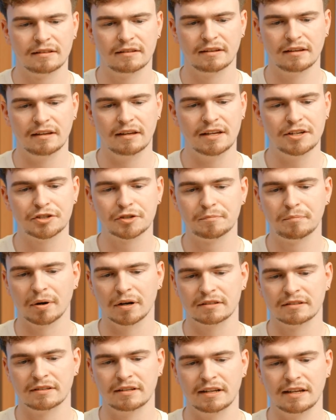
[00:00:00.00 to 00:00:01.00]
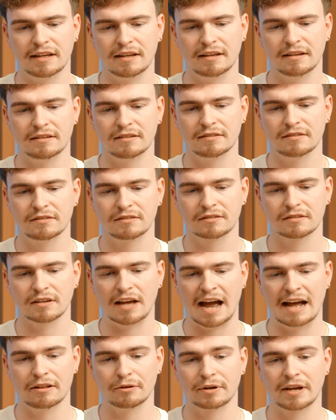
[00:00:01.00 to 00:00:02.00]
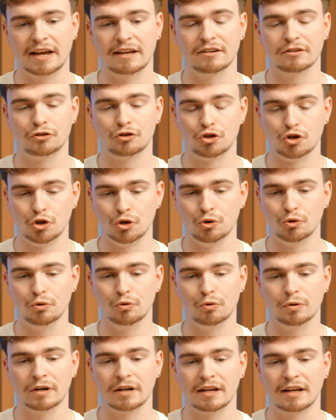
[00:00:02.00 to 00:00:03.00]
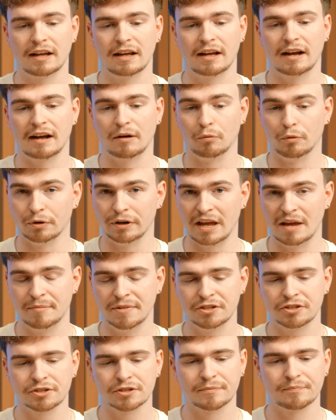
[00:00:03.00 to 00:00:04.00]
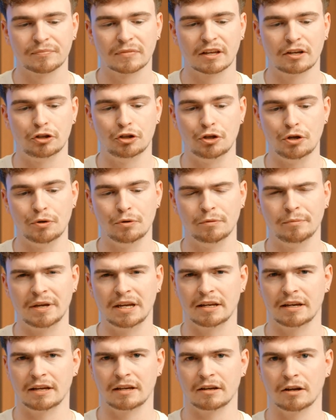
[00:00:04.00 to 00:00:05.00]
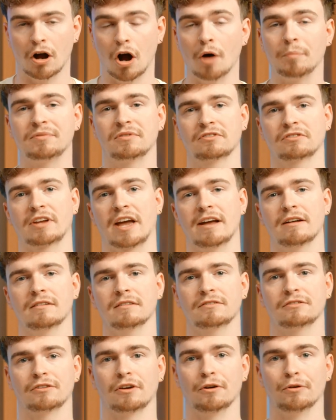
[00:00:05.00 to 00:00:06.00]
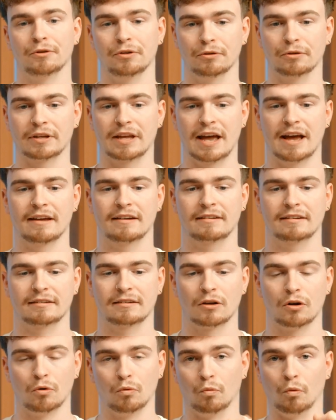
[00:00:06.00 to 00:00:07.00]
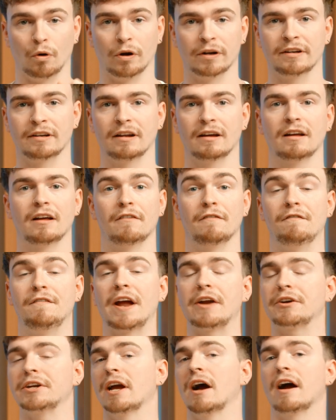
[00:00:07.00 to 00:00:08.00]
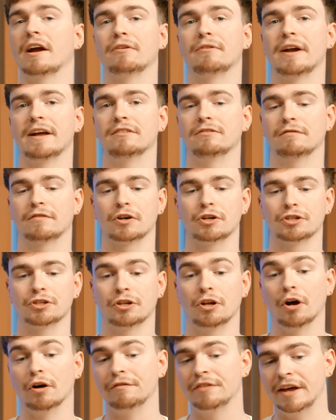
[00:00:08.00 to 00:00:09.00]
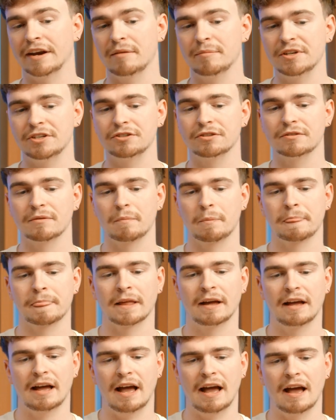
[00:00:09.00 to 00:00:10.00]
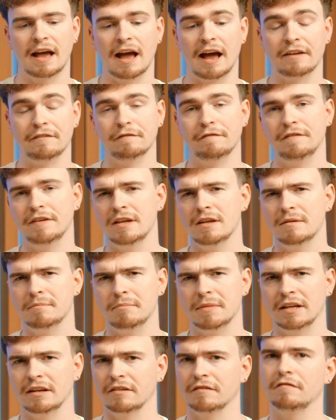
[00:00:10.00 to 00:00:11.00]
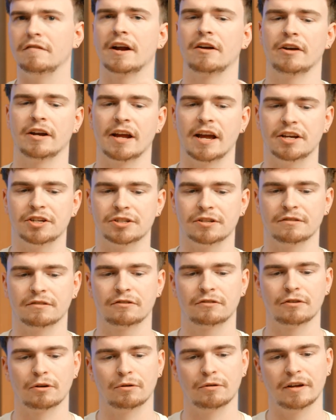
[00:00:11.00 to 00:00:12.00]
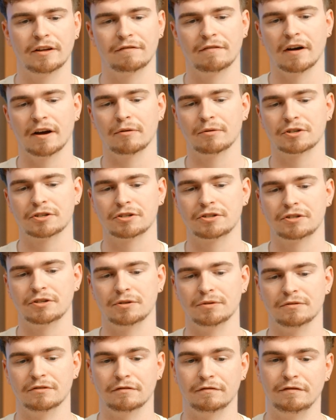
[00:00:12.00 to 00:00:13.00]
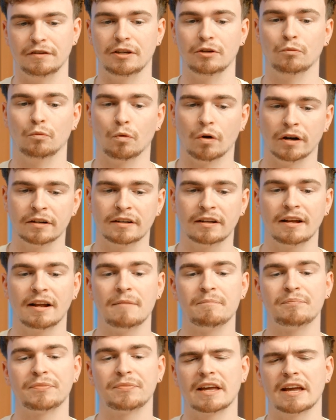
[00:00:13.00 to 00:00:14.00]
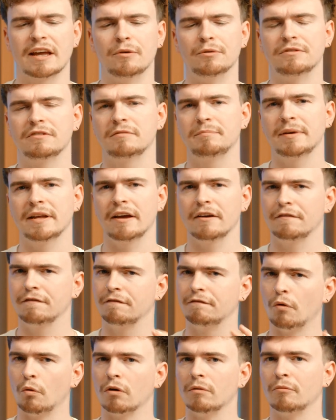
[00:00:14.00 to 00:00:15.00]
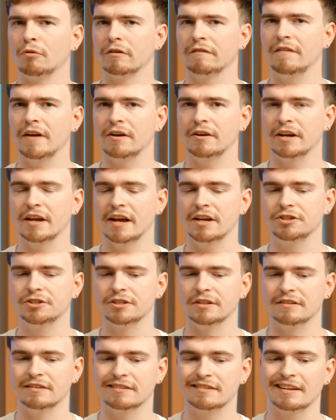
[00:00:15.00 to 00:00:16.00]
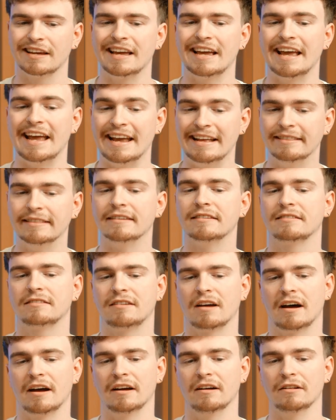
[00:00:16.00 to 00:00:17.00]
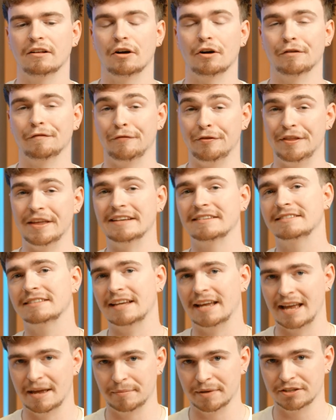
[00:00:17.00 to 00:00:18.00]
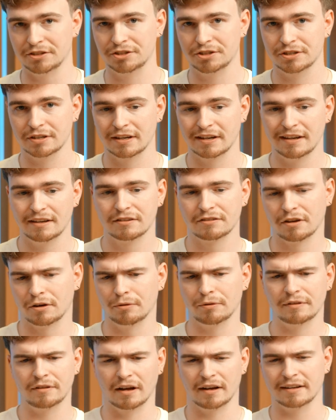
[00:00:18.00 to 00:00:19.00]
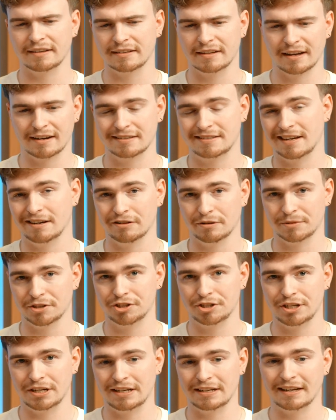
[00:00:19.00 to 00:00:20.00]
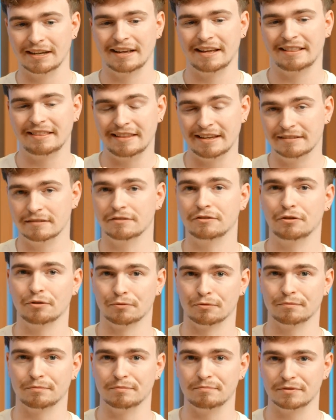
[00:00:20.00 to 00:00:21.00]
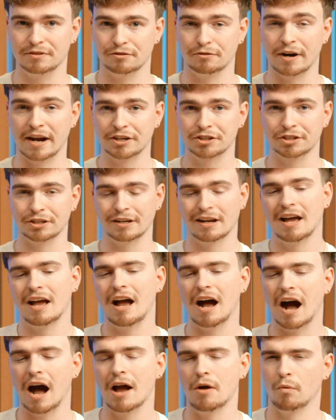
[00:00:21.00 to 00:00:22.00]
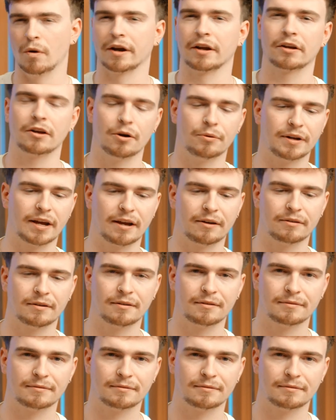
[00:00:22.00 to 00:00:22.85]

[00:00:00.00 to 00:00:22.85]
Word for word: The, each button is allocated to one image, U meaning upscale, so you'll get one very high-res version of that image, uh, and V meaning variations. So if I were to choose V1, it would spit out four more variations in the style of this image. So I can kind of tell the machine, this is the direction I want to go down.